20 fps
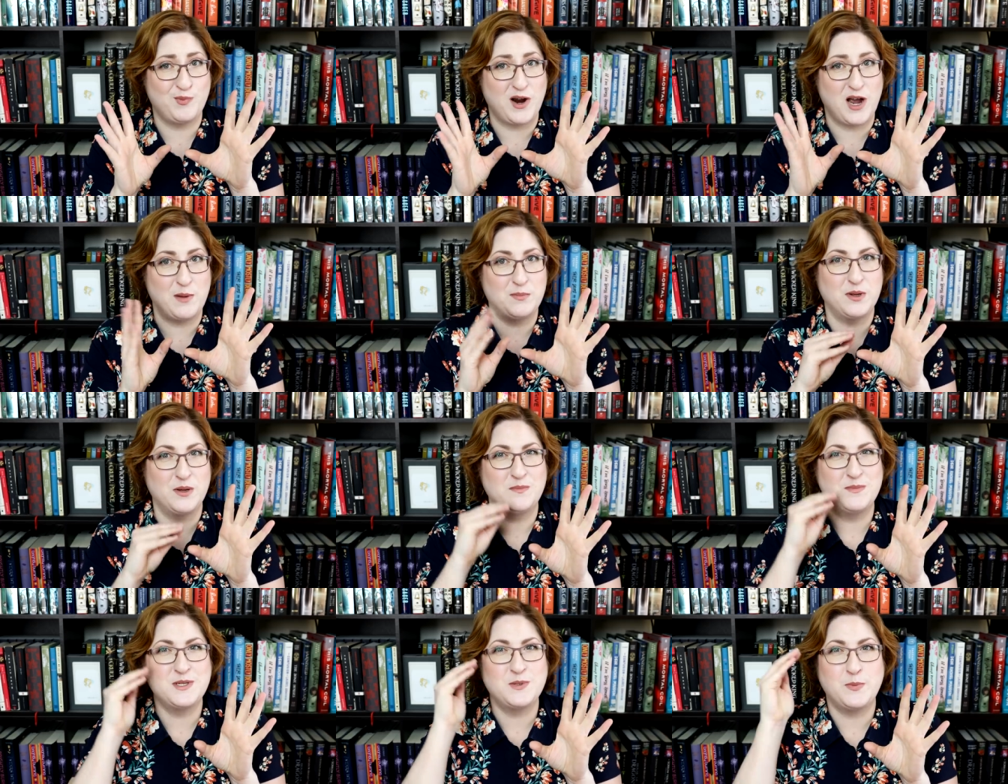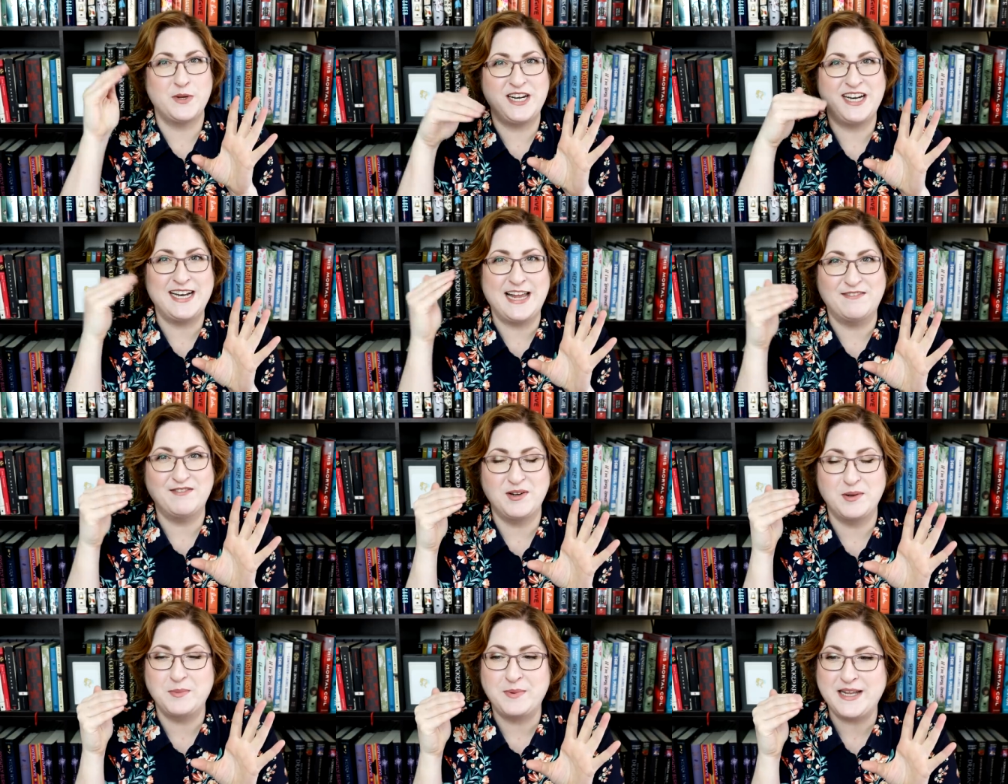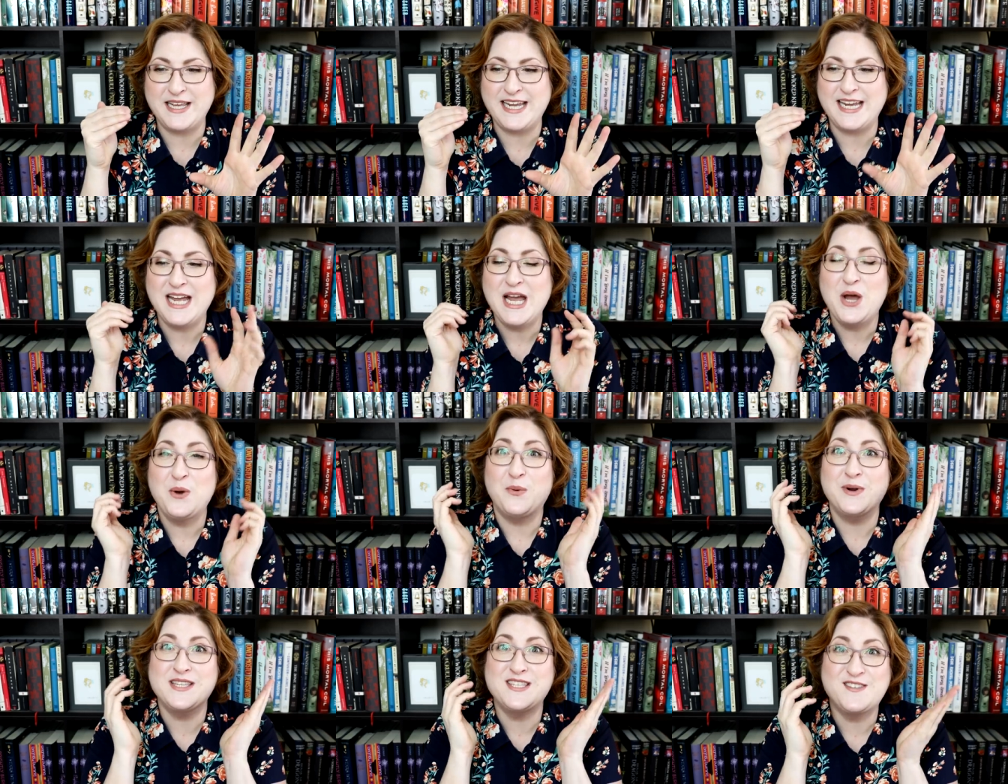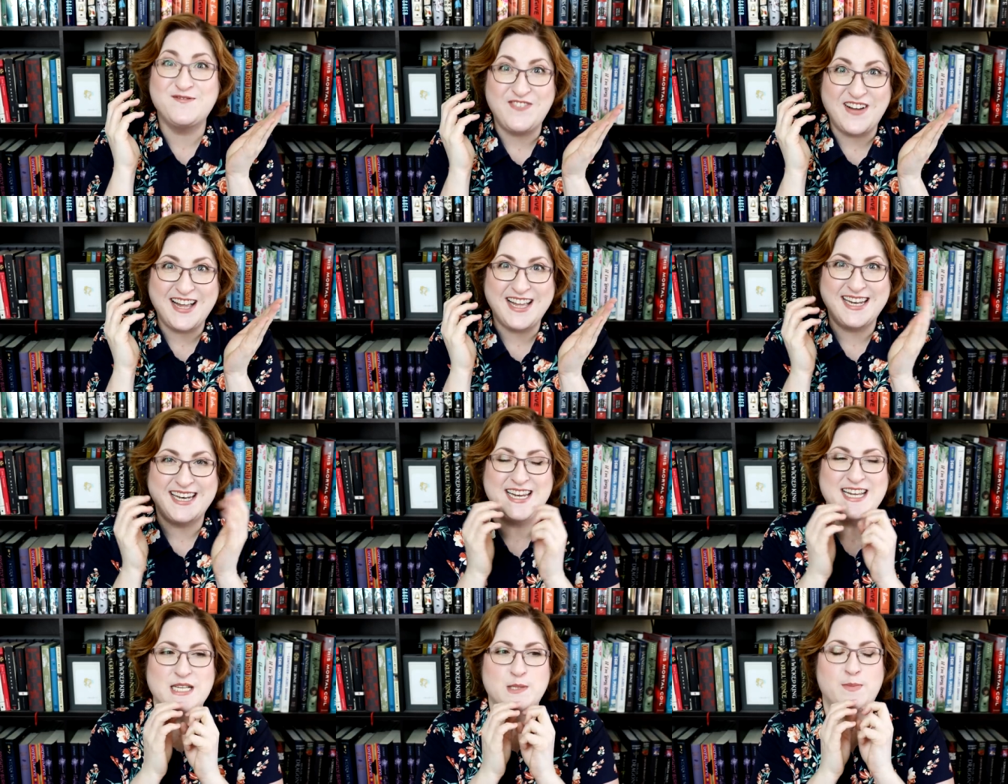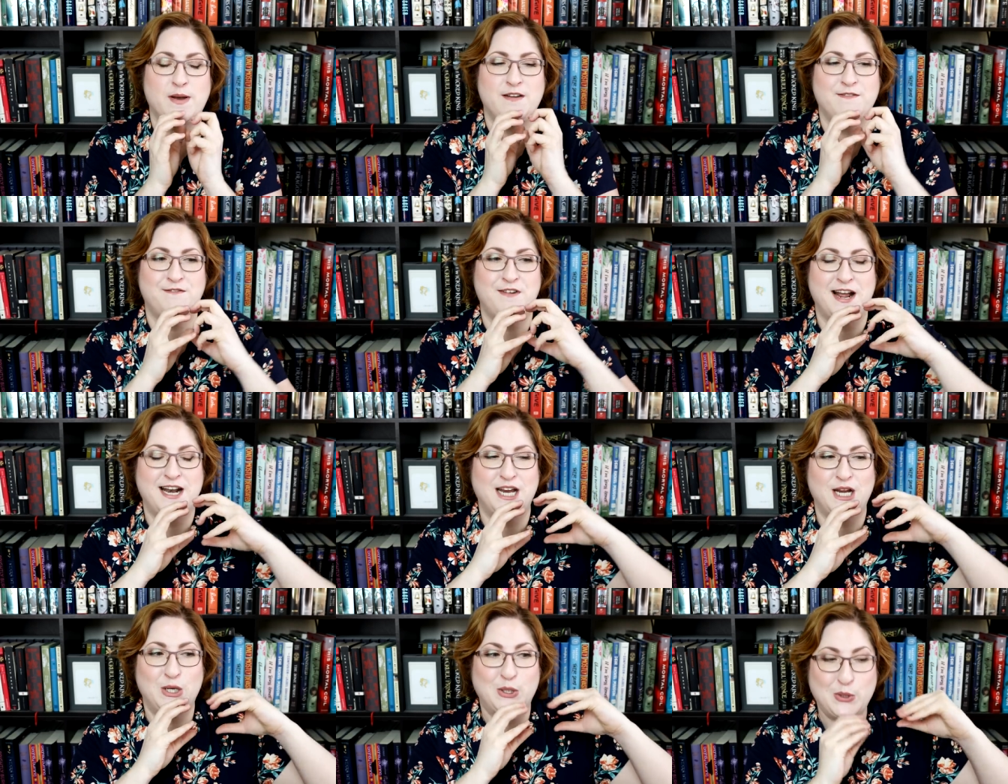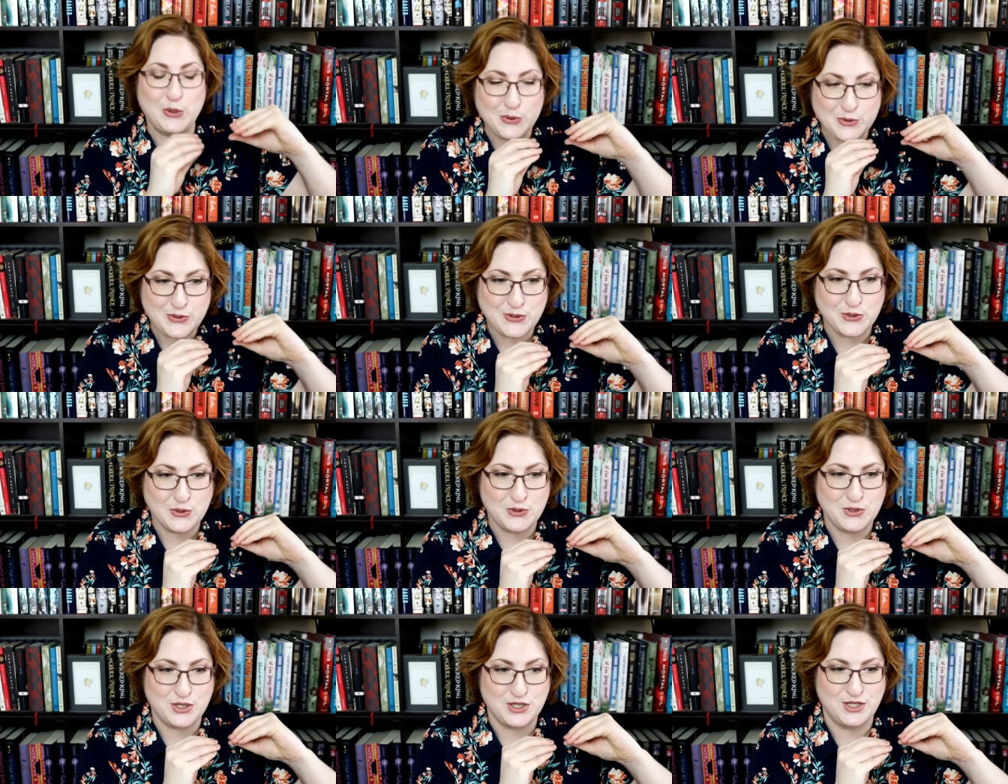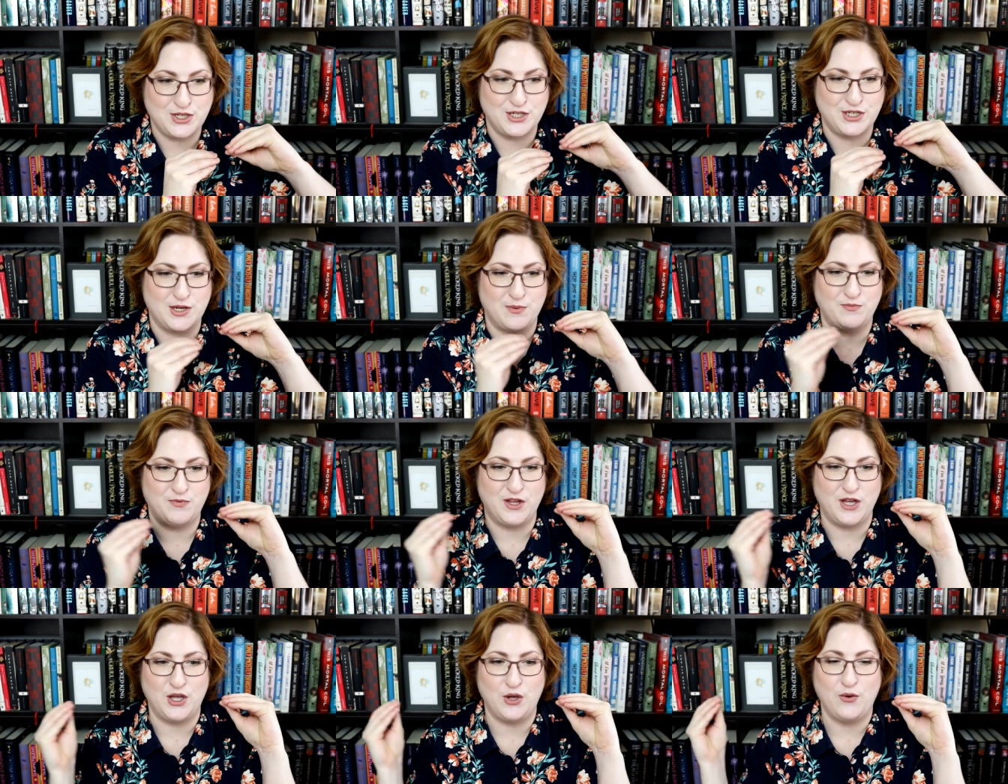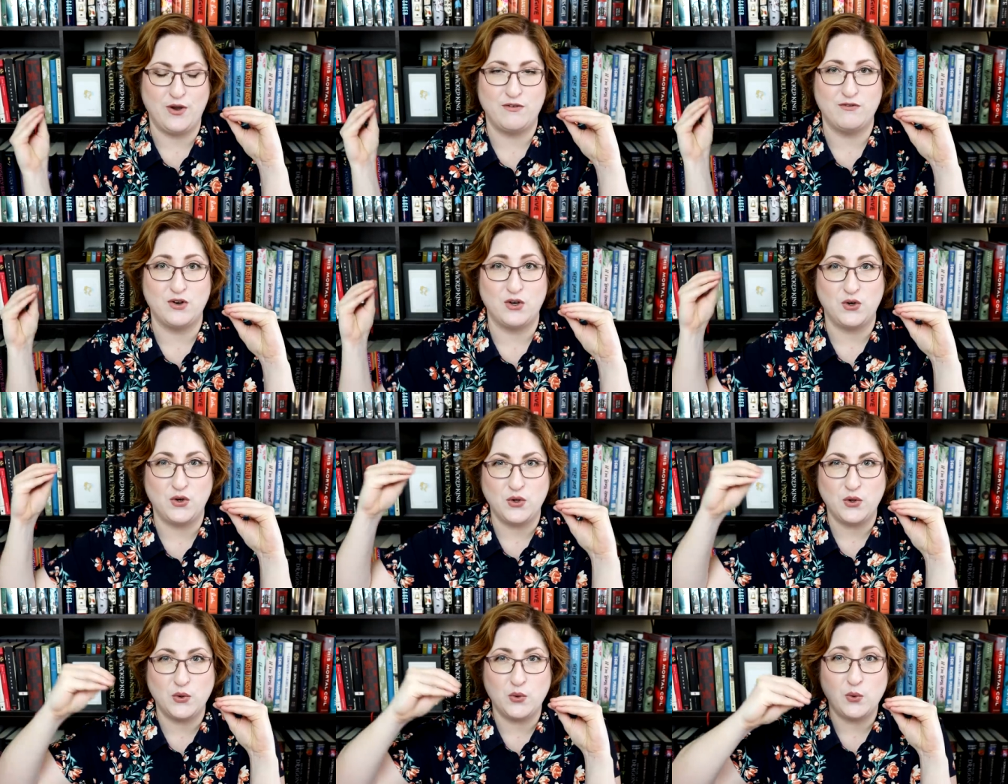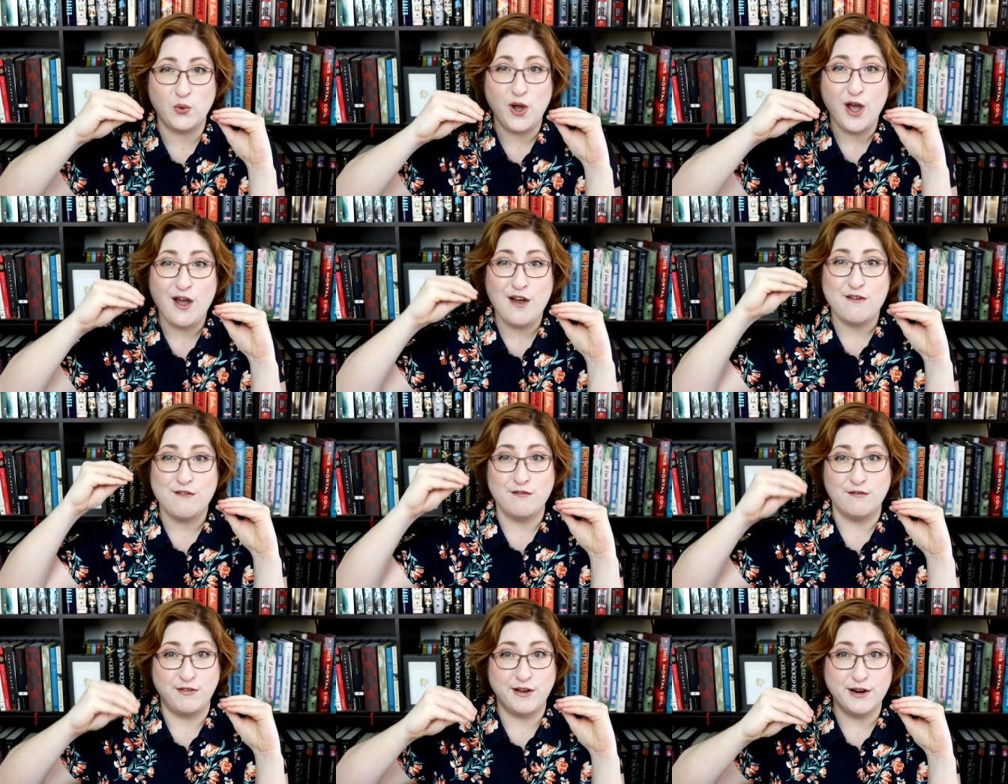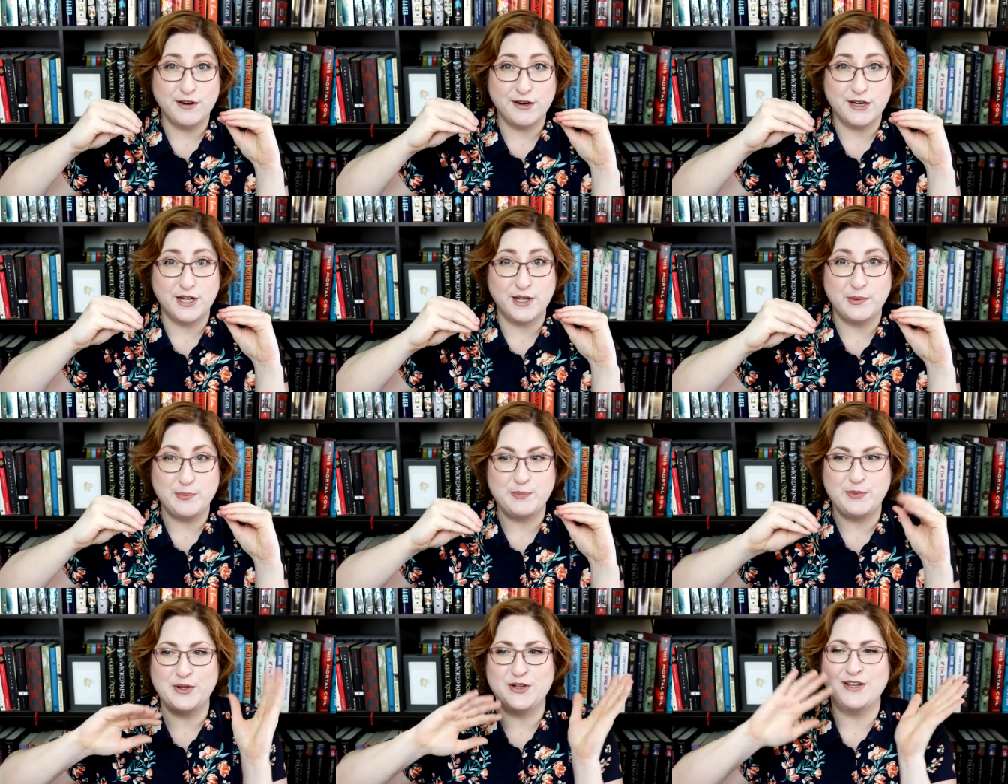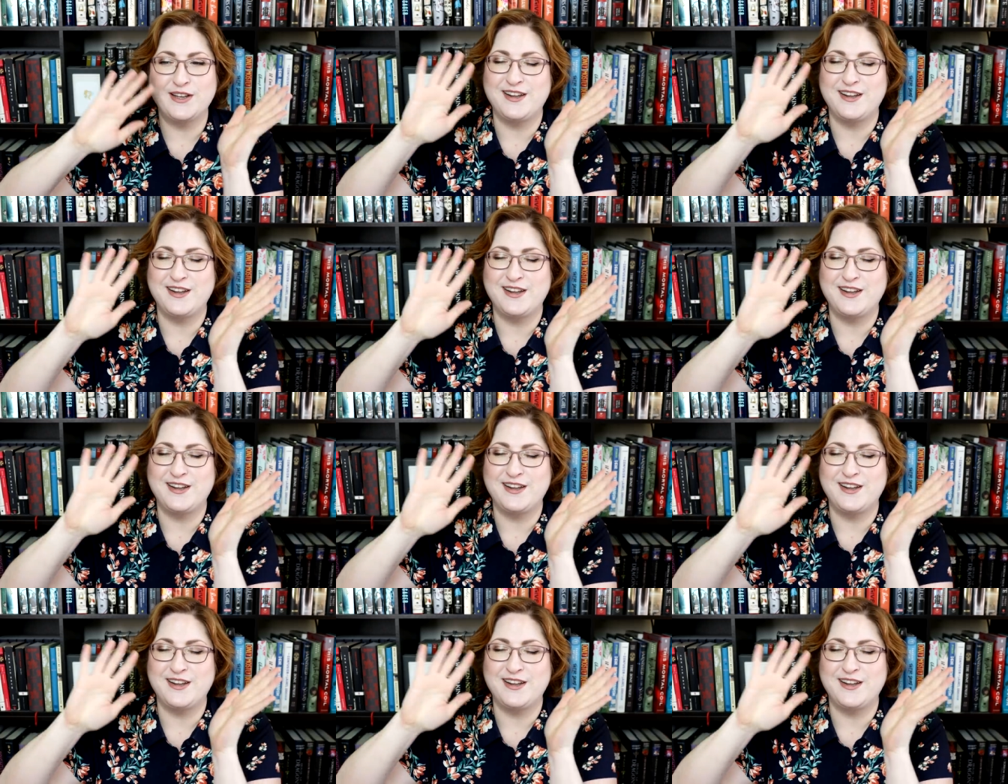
problems, but inevitably what's fun is by finding new solutions to something, you have a new variable,